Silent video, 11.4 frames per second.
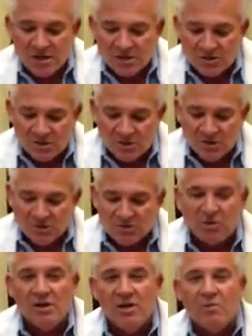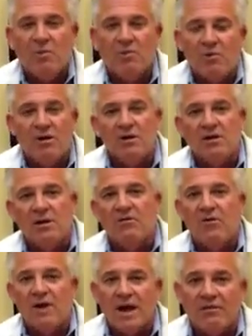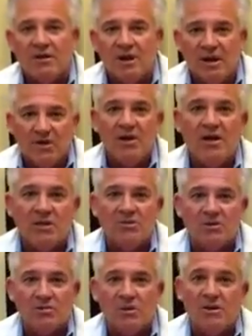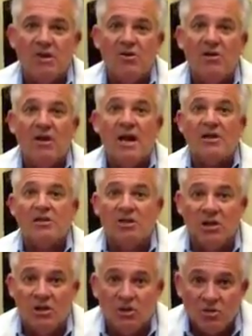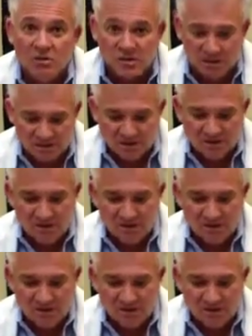So it's really important if you have a hearing instrument that you can actually use it.